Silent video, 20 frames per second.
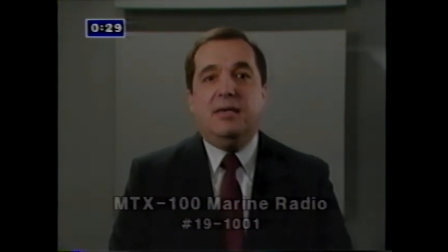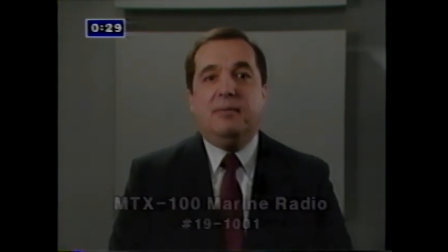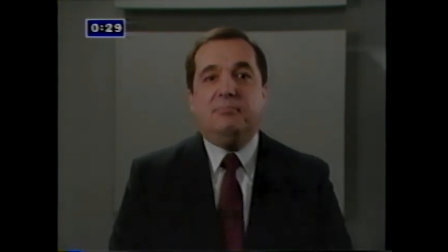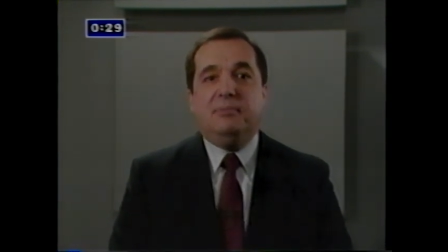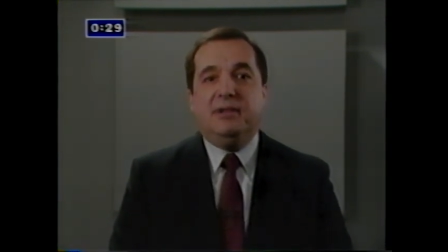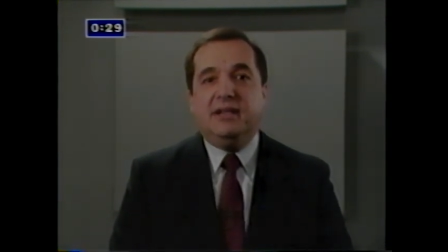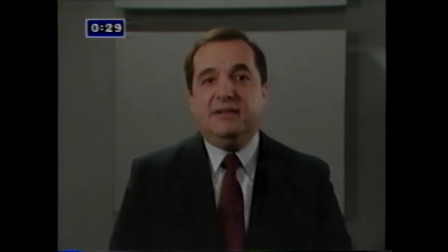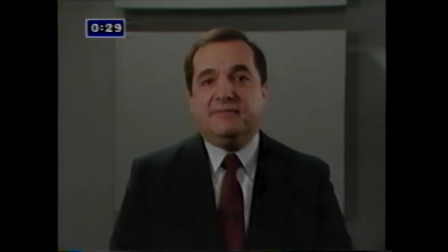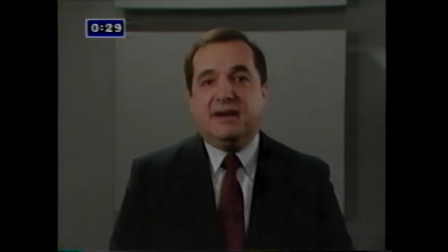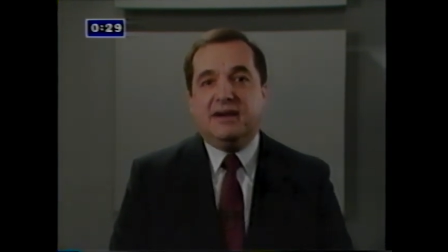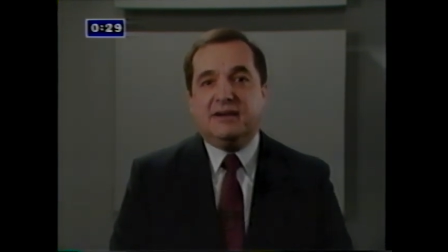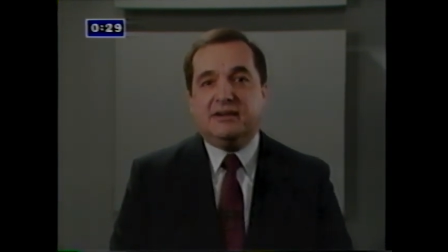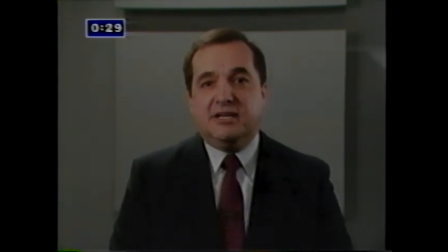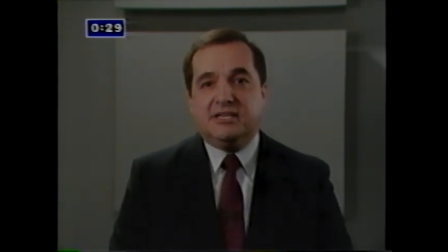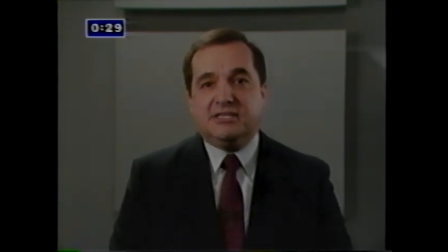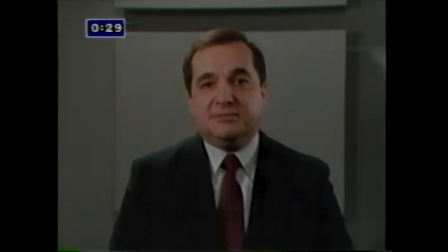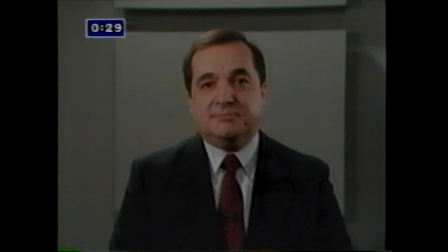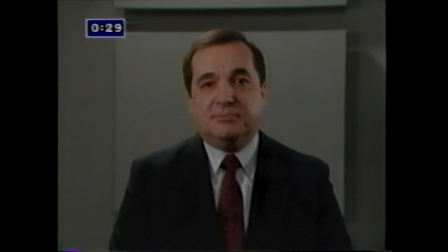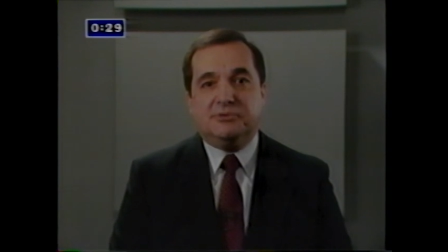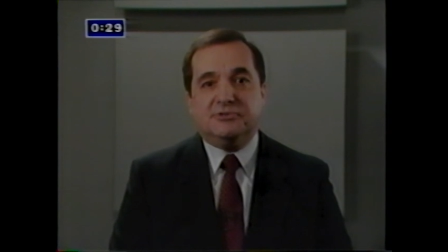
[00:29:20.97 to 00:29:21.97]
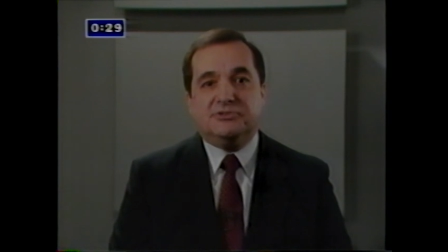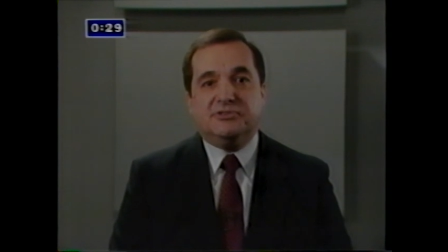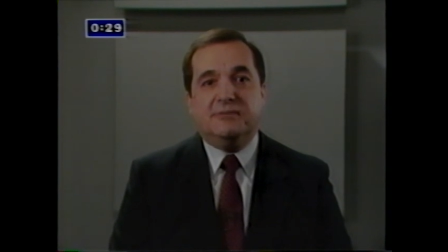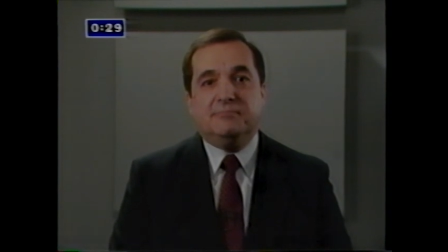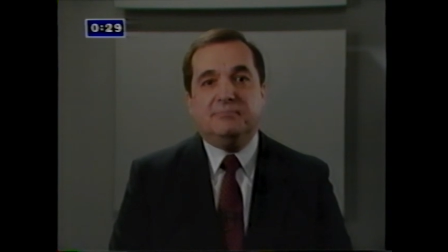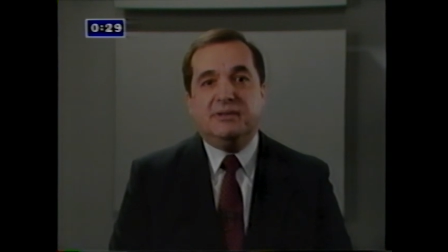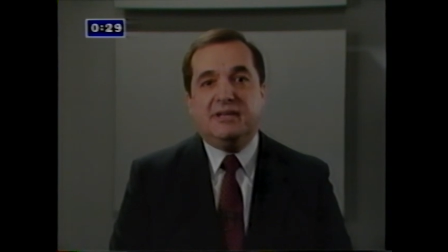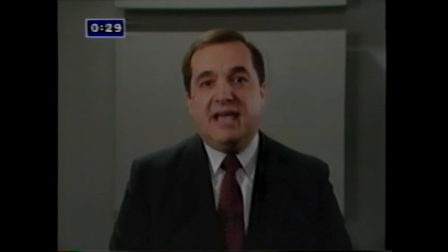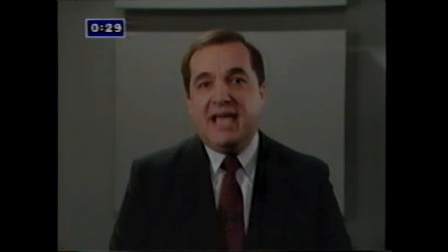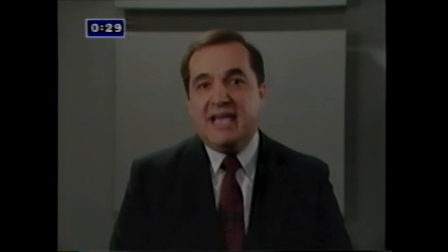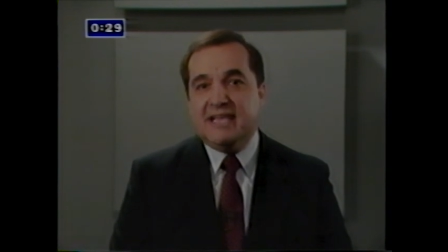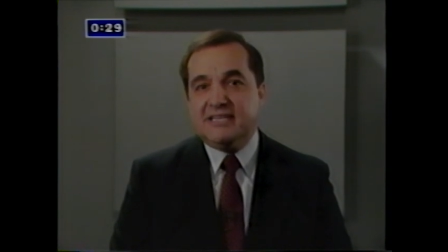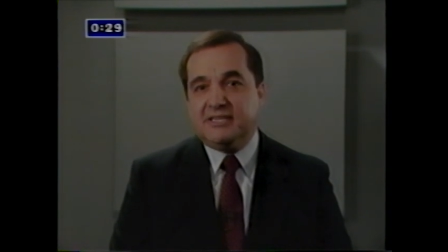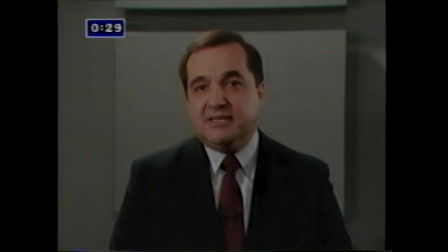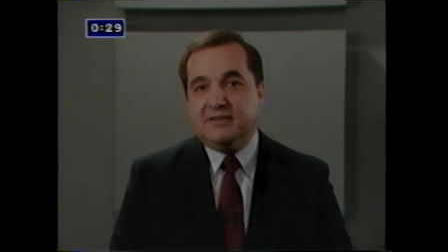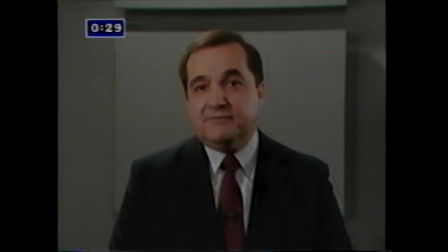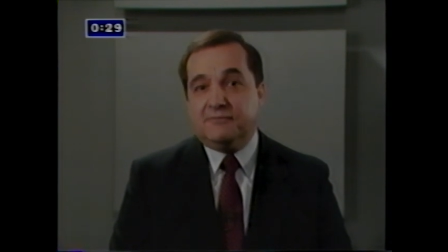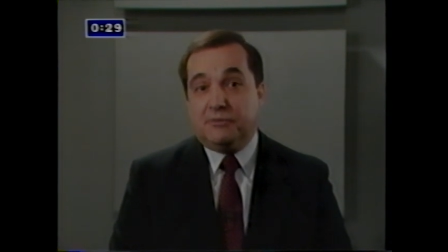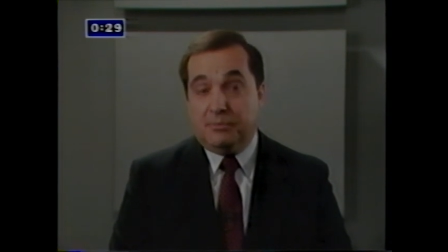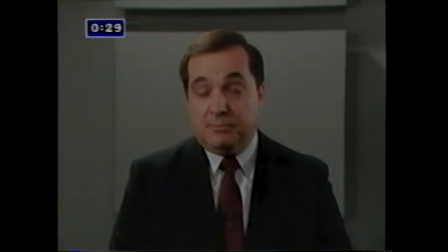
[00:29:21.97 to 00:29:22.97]
Many of our customers have been
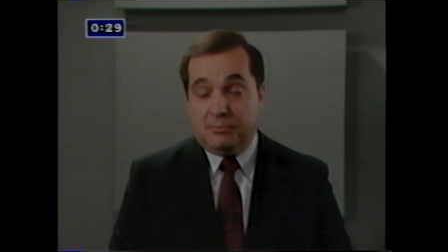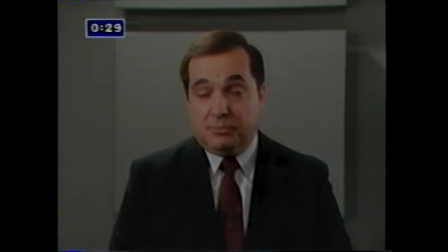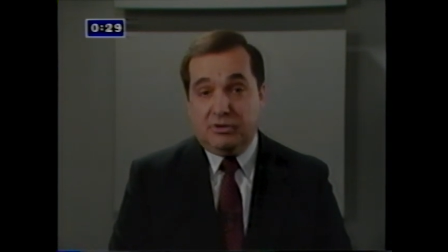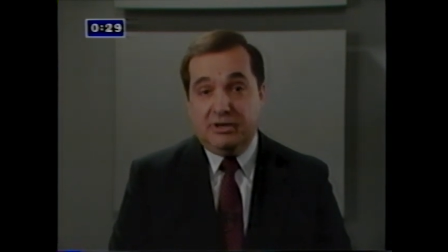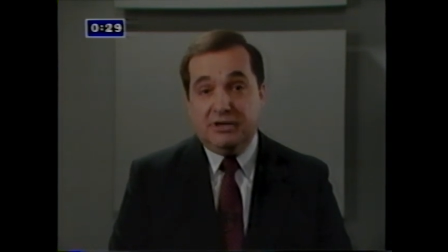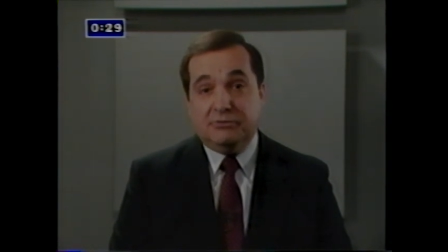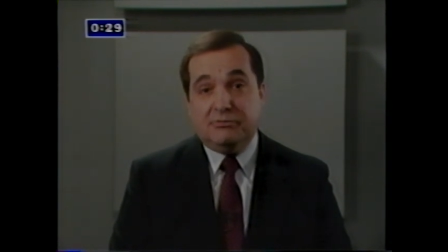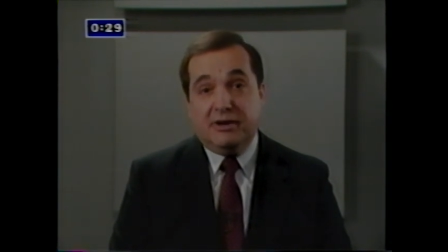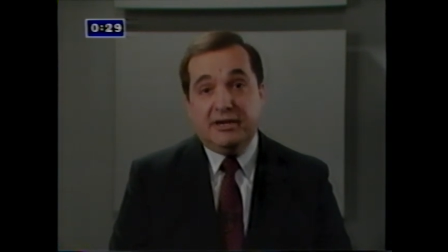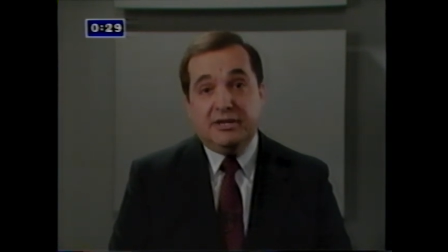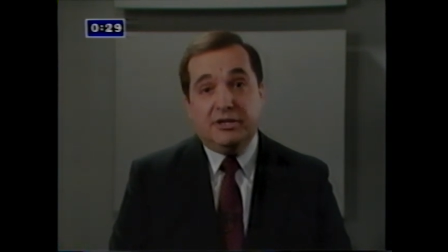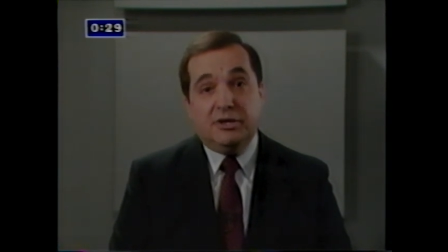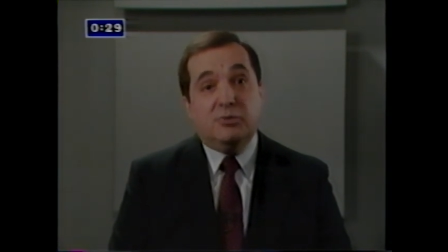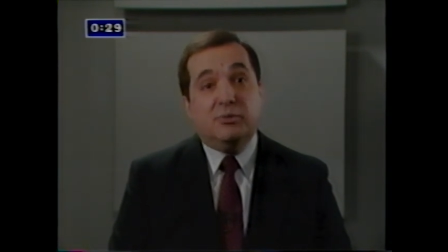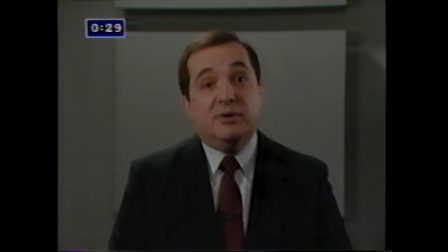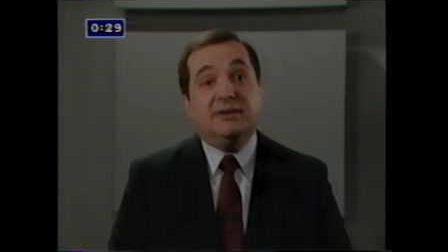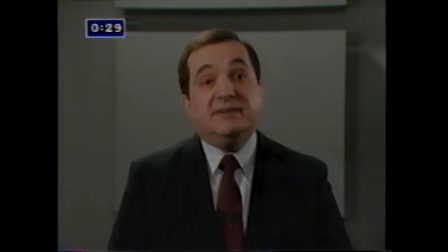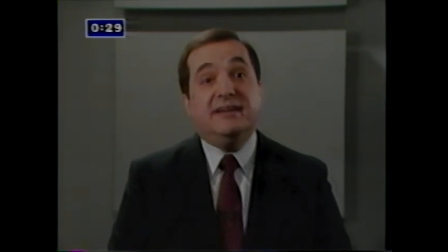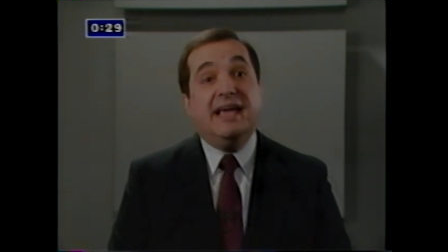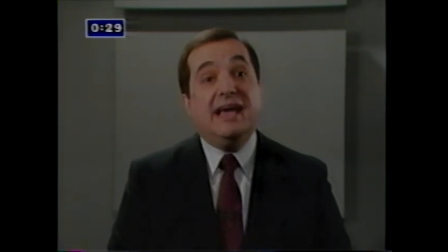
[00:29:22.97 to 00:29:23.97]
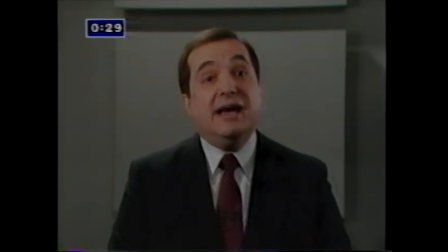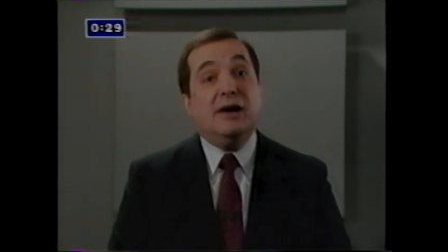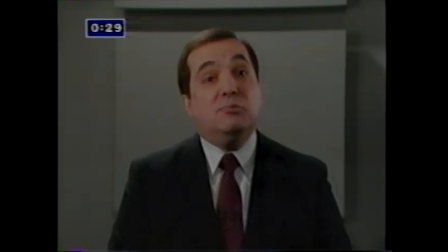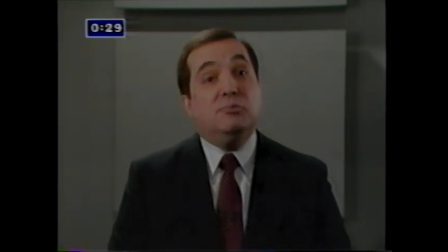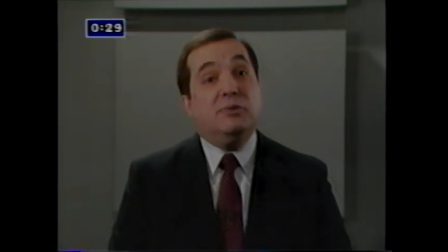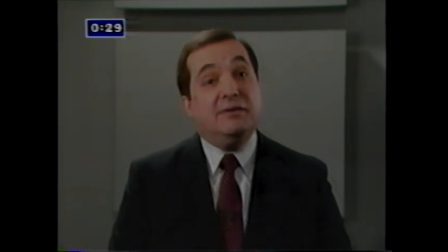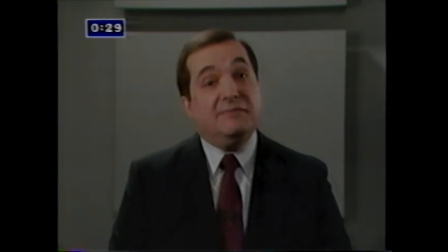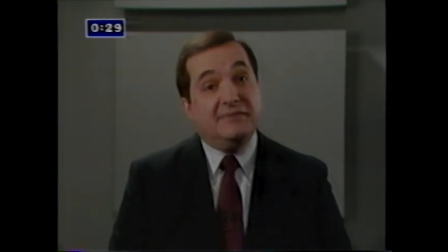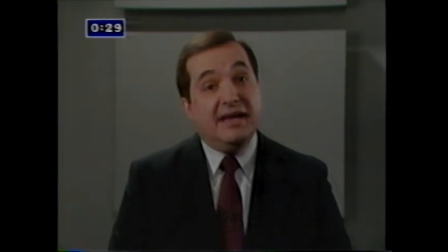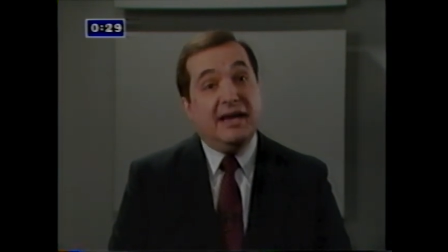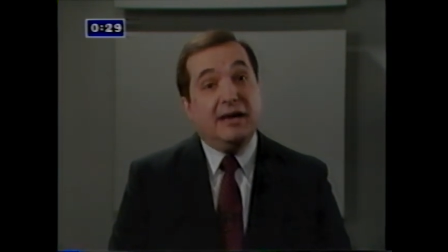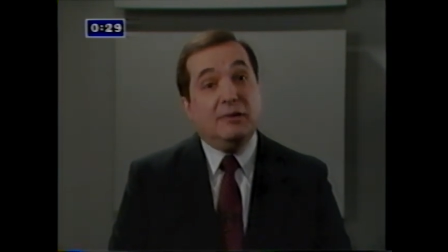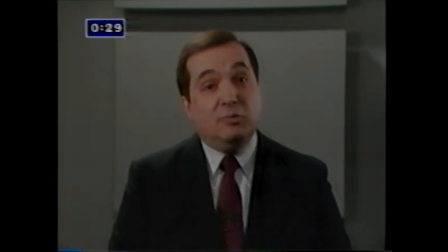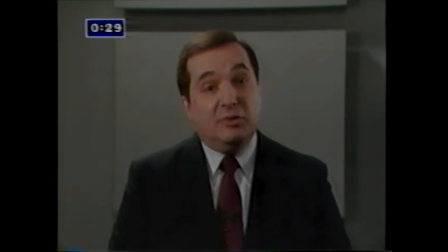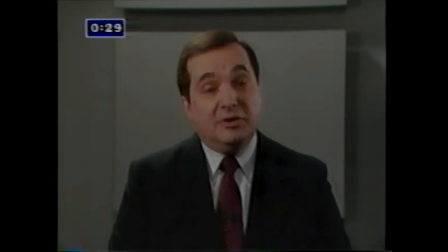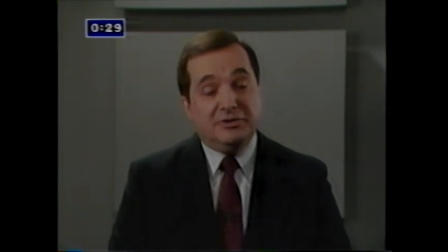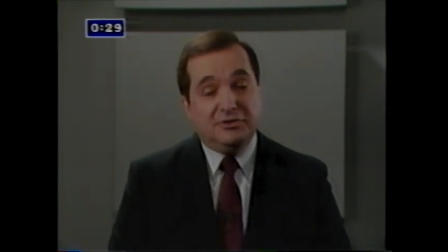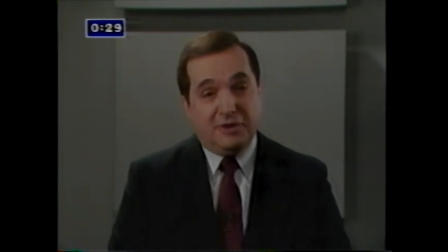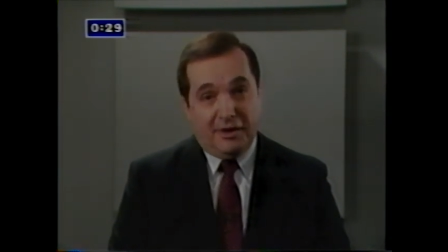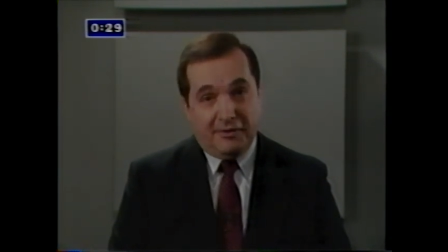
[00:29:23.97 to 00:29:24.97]
asking for a marine radio, and now we've got
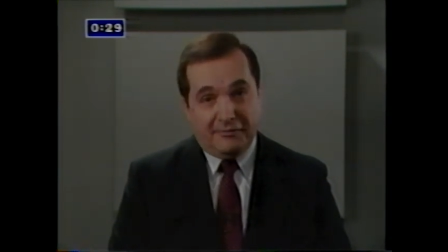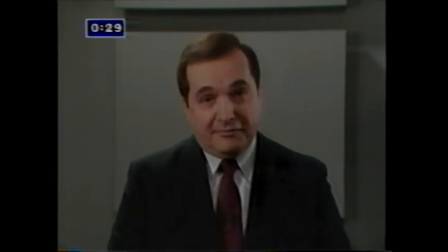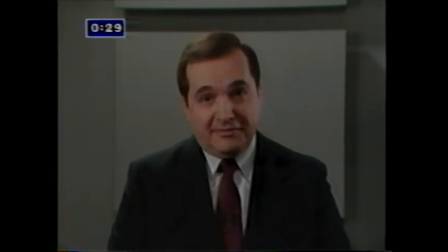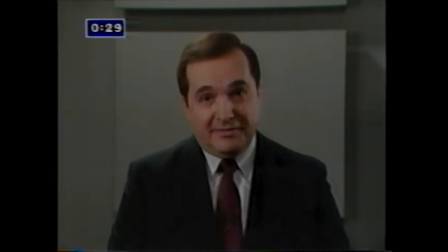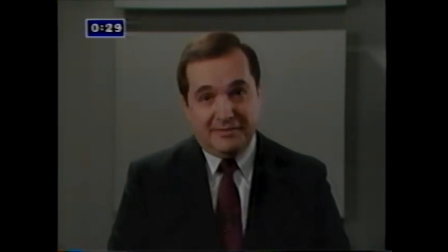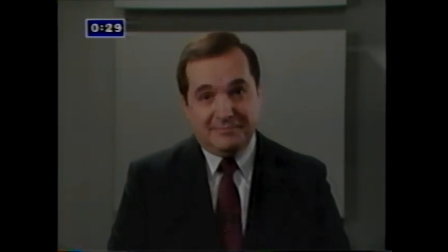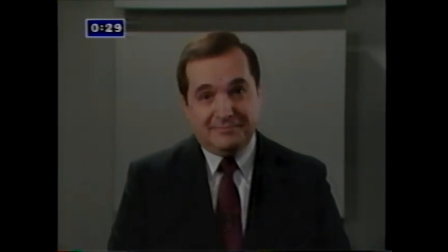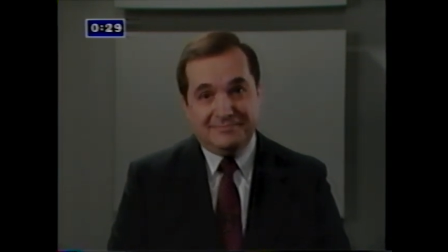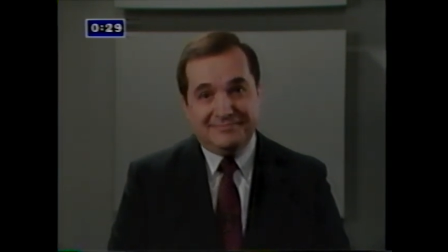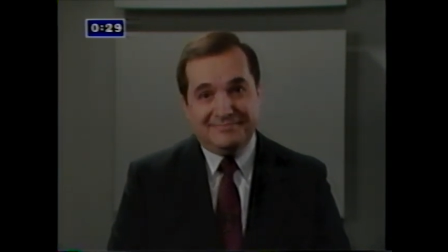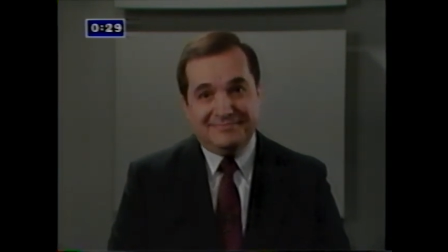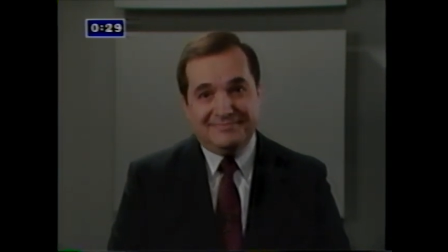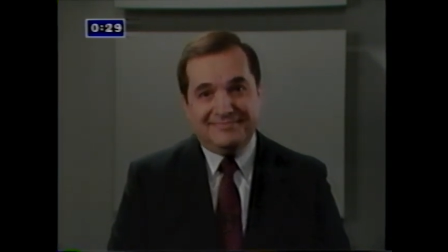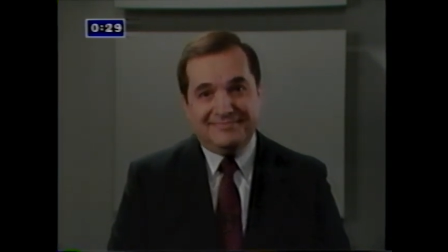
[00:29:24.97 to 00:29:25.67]
one to offer them.